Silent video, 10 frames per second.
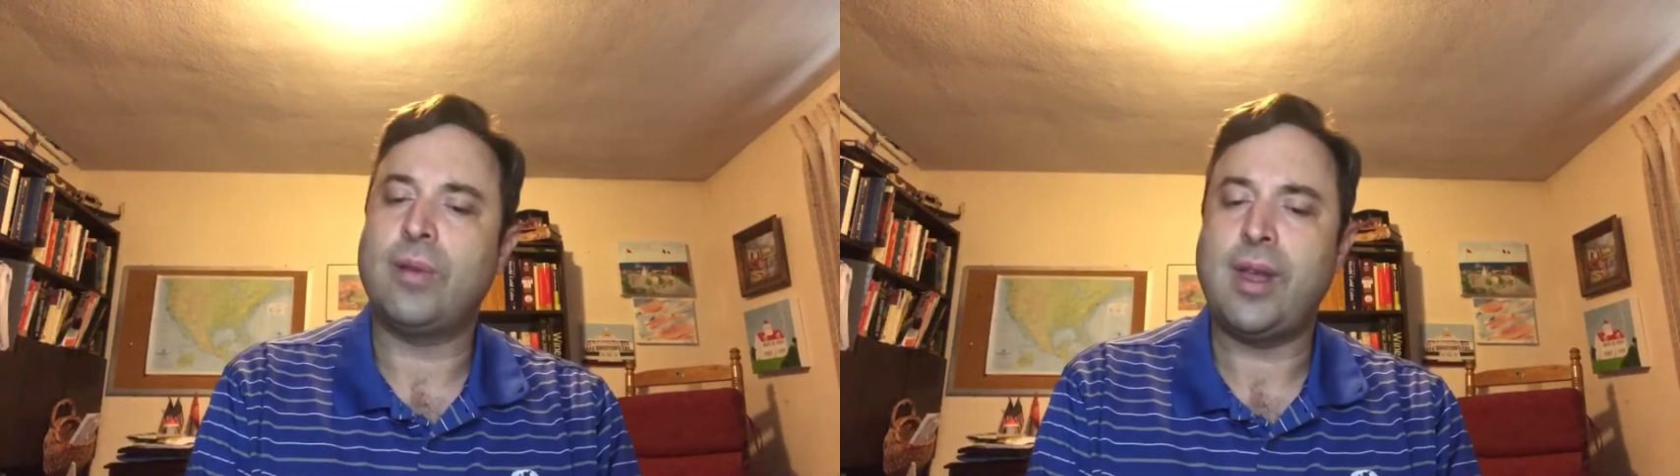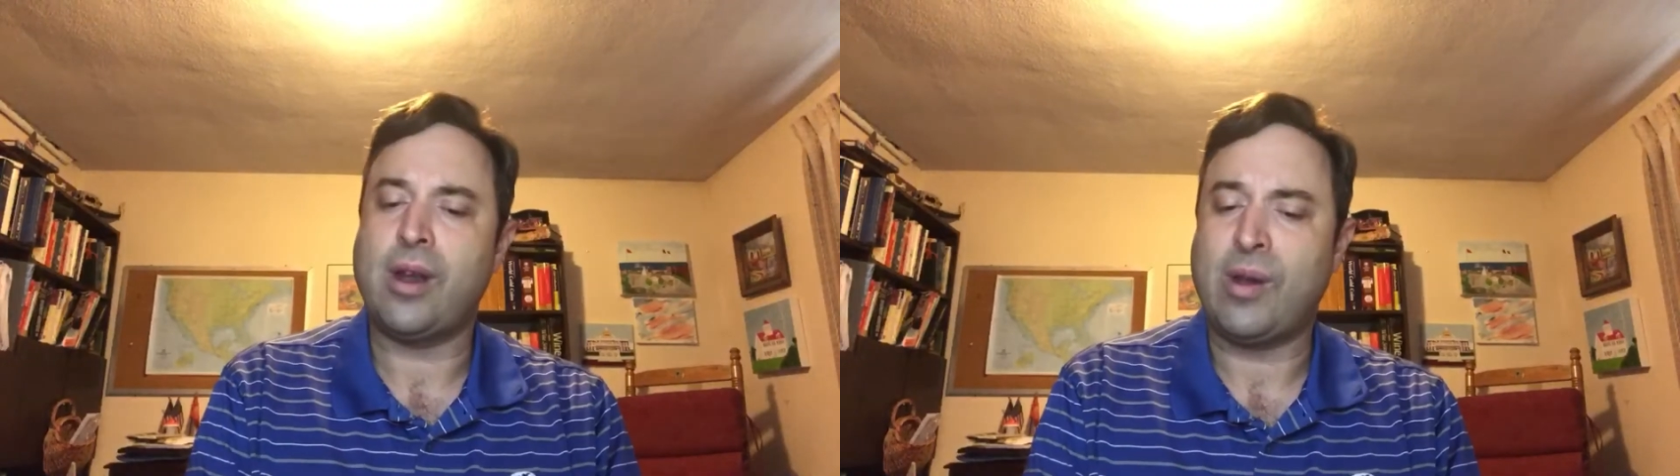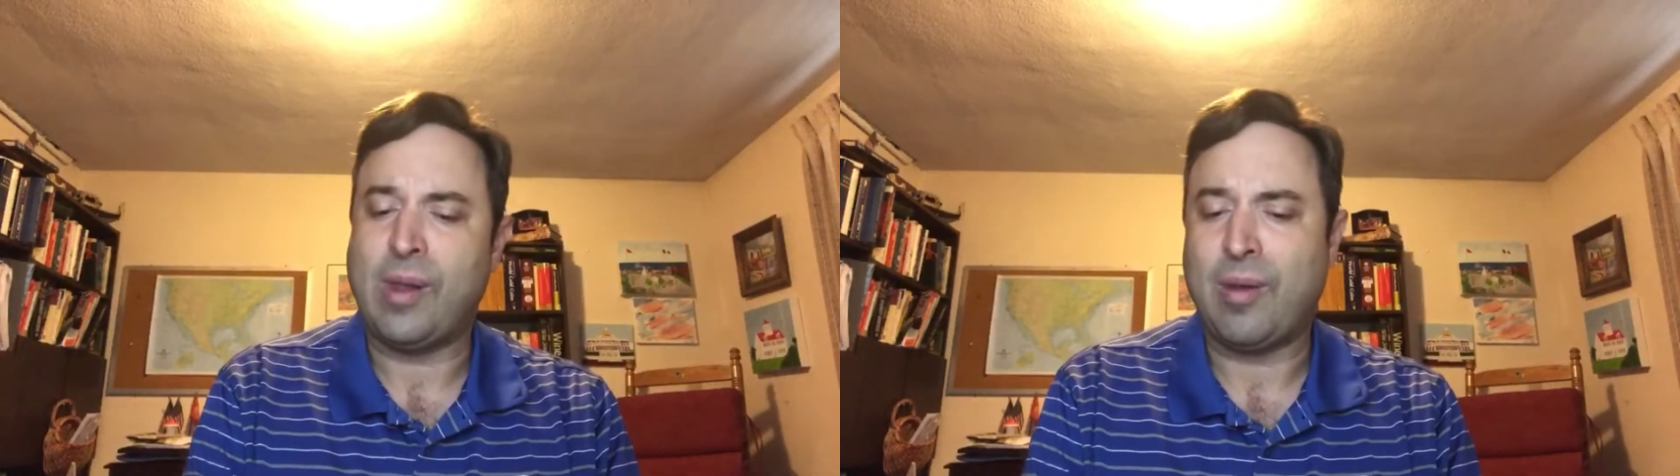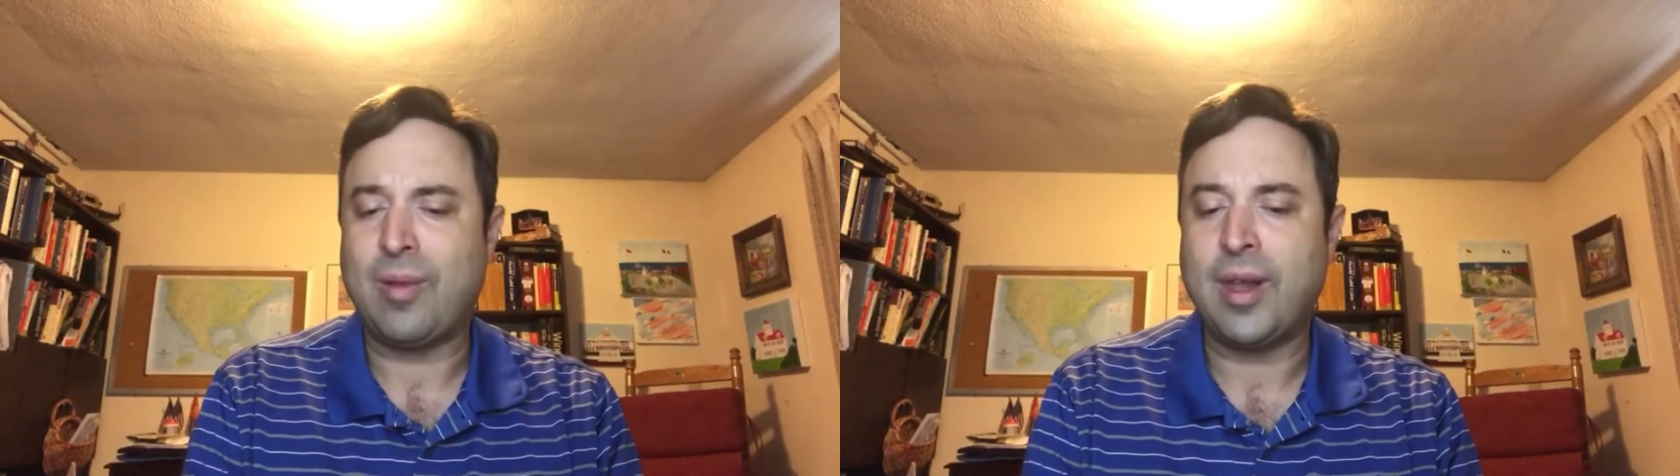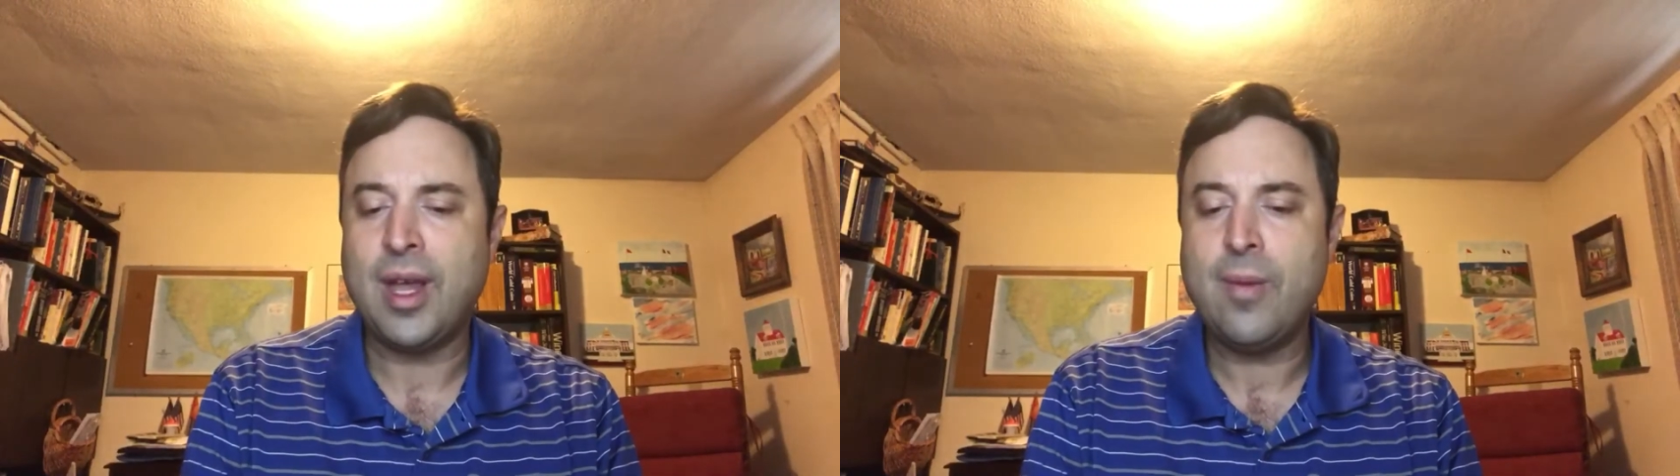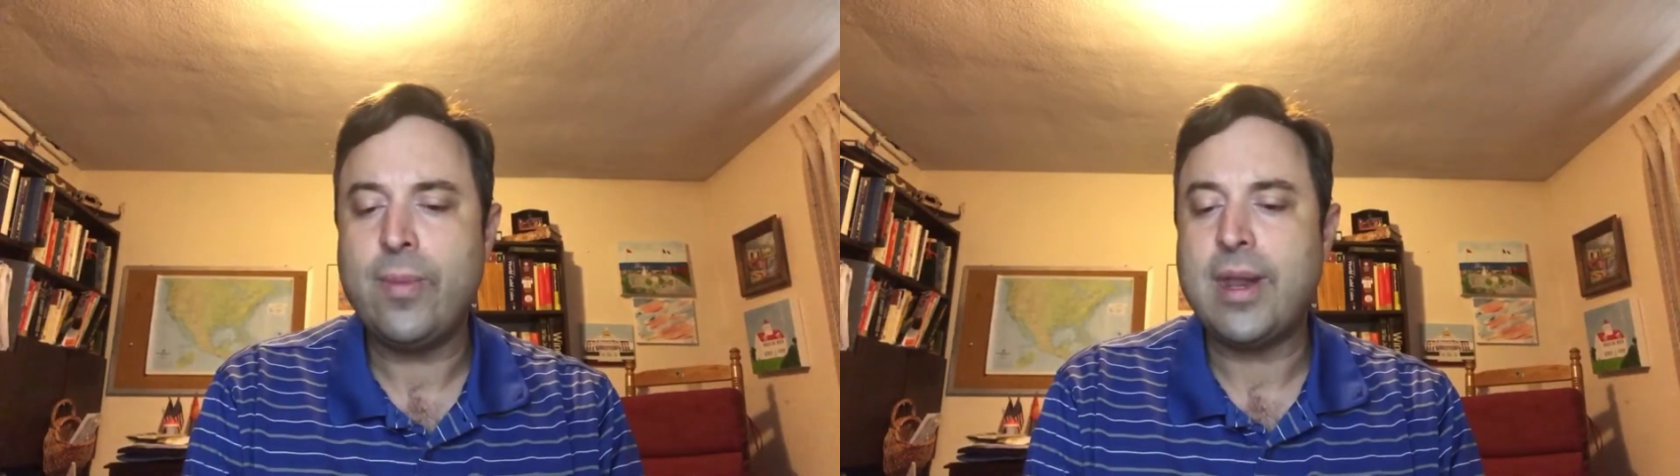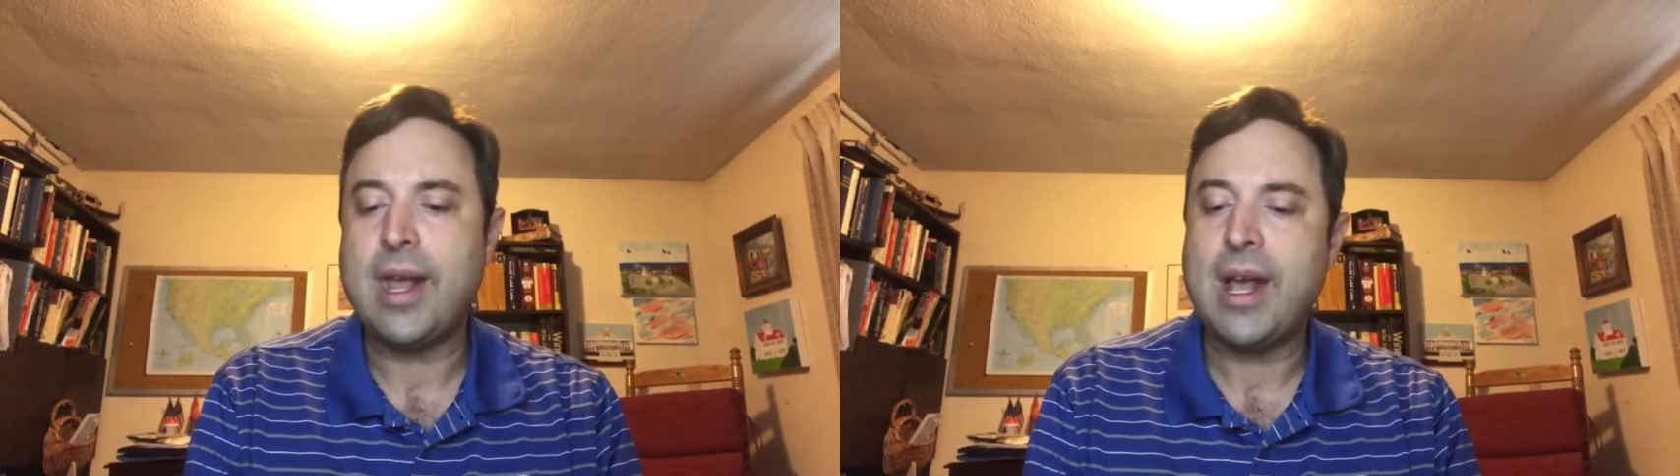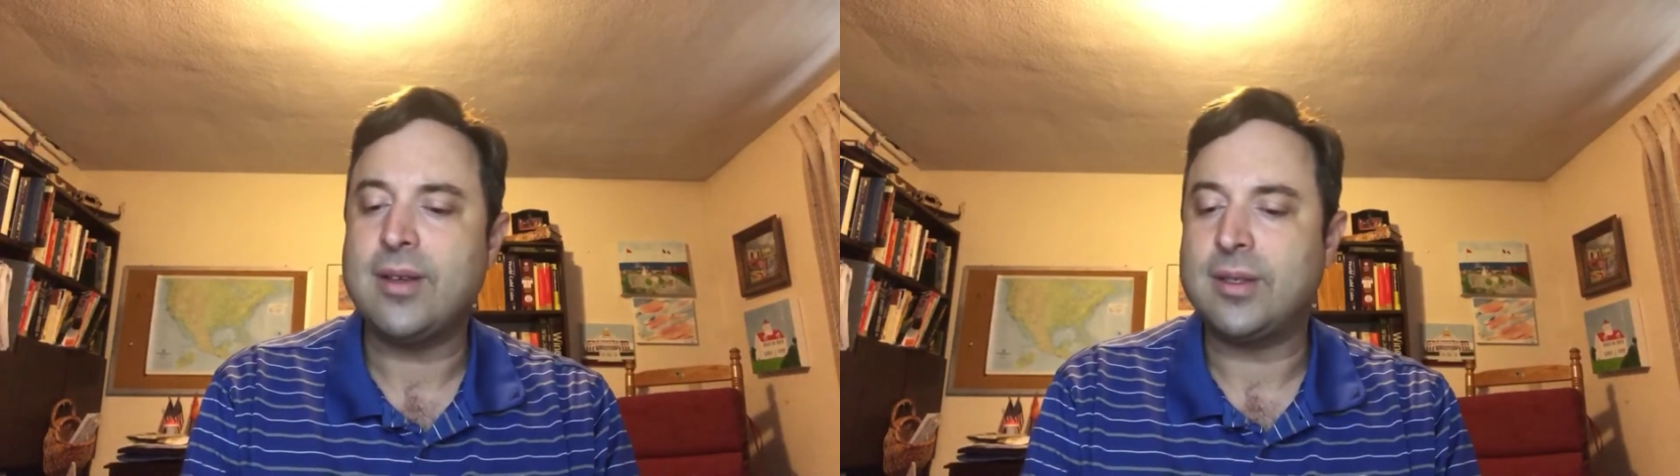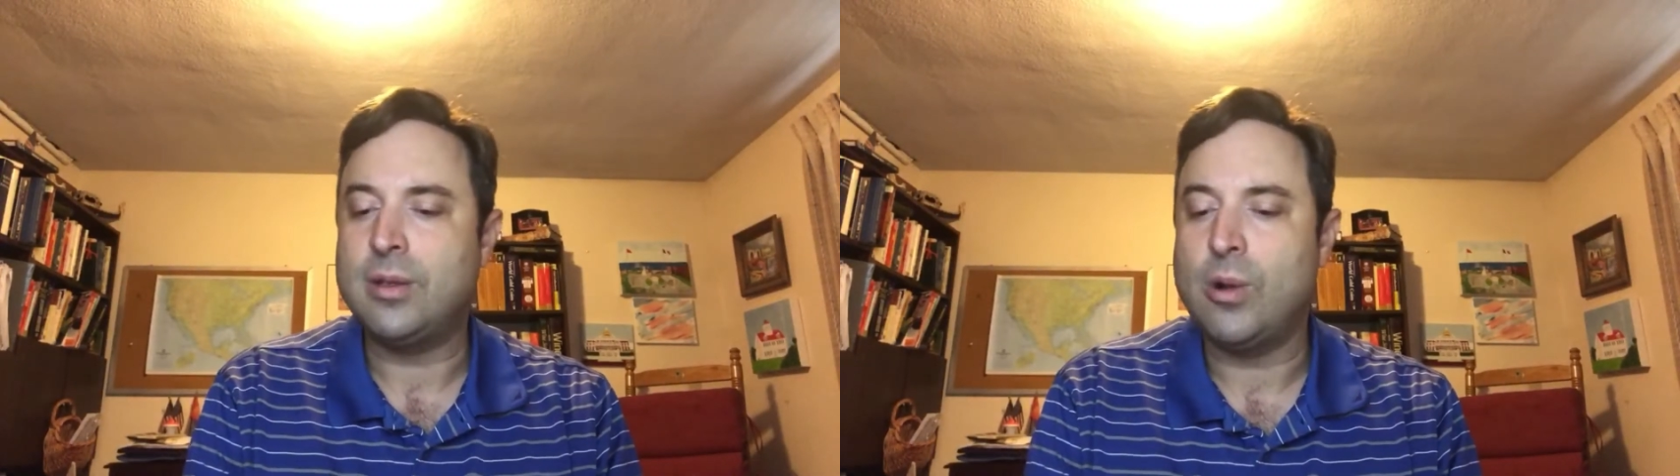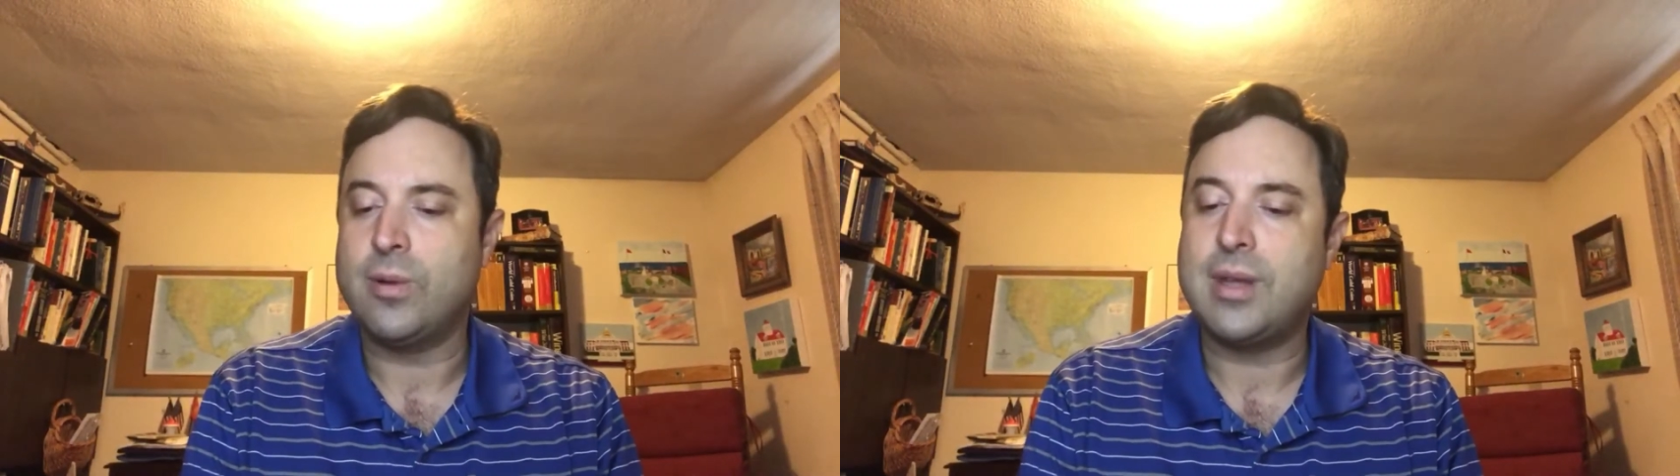here. The company has
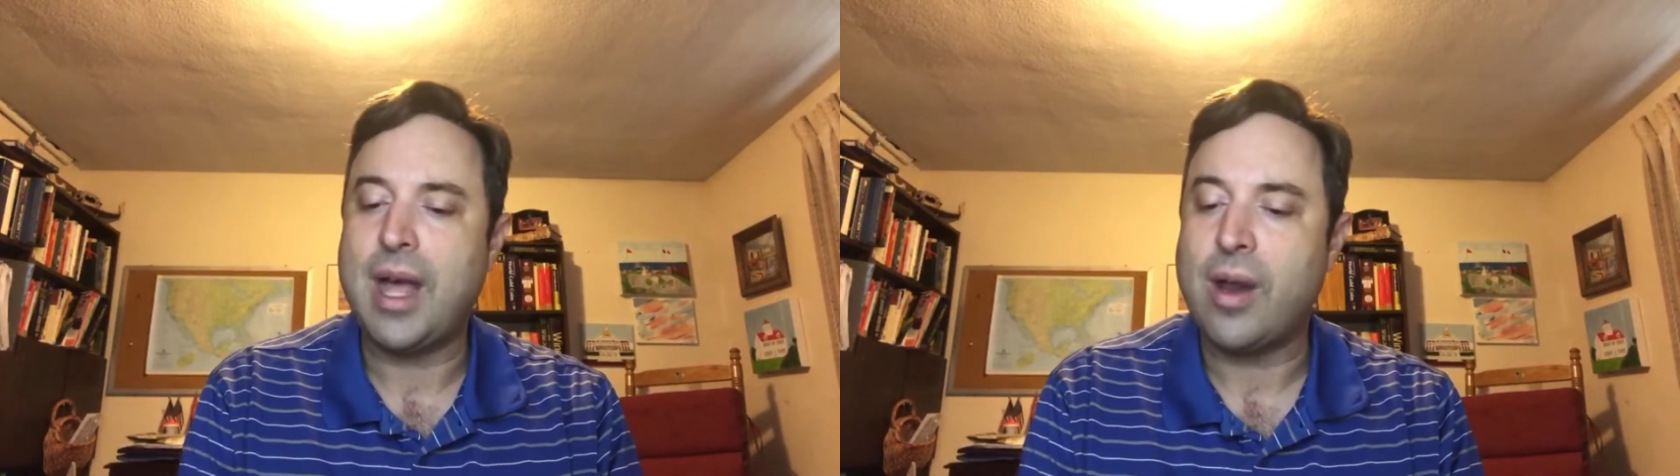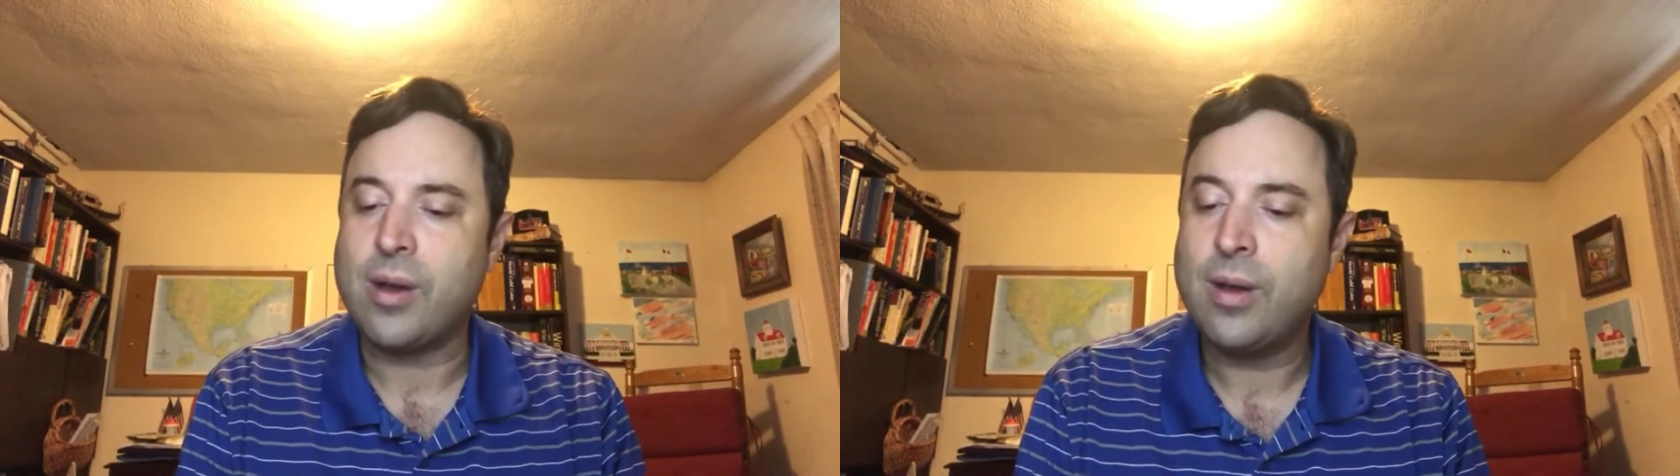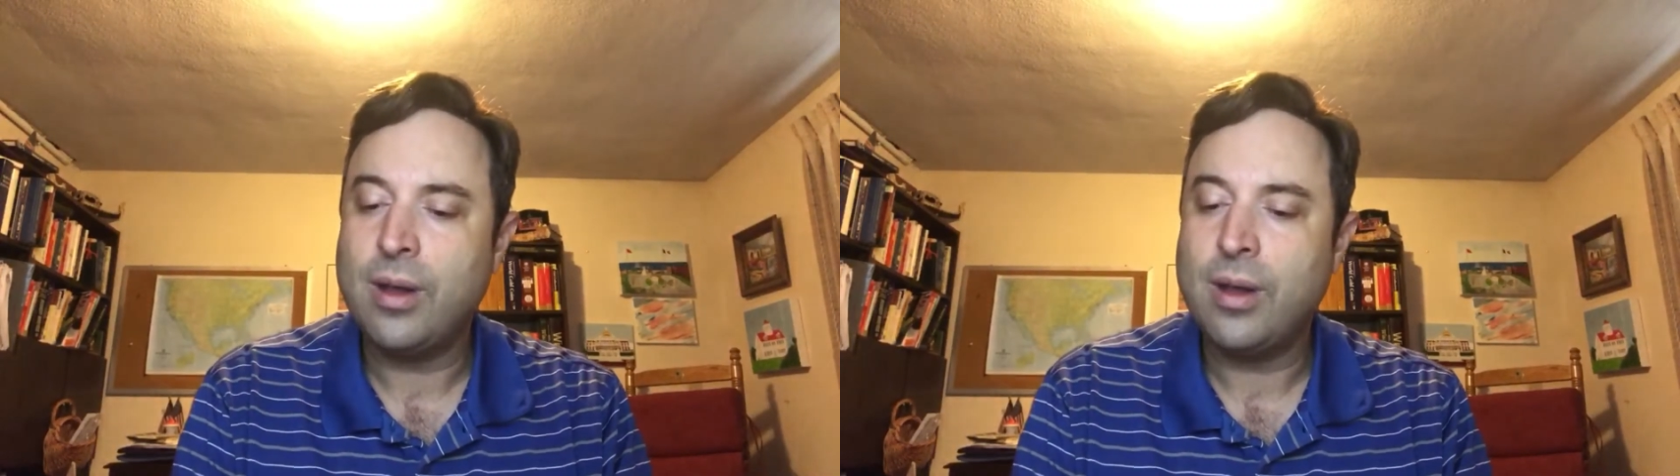no debt.